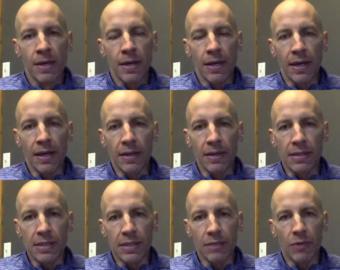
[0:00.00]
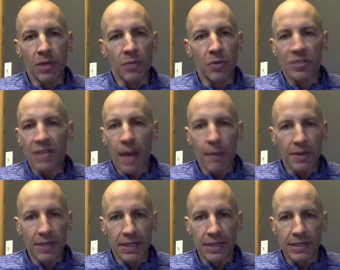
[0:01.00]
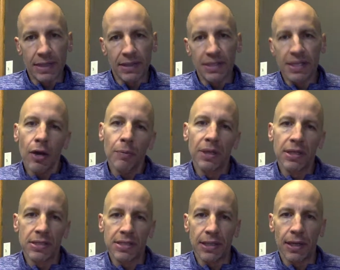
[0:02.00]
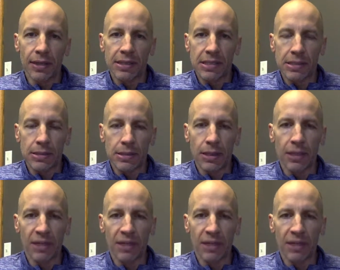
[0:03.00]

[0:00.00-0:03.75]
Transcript: And one of the most common things that they tell me is that